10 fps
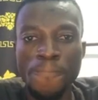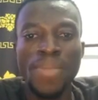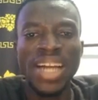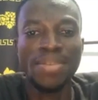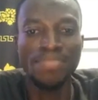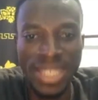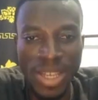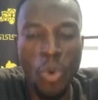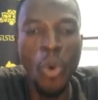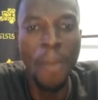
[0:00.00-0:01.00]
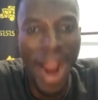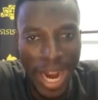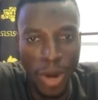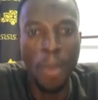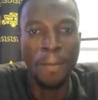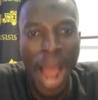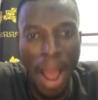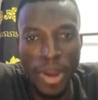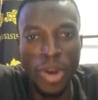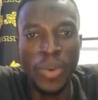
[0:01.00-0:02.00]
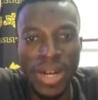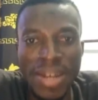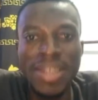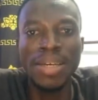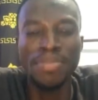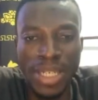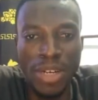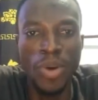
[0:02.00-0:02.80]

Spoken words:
But me say woman, you know, my man, Queen Elizabeth,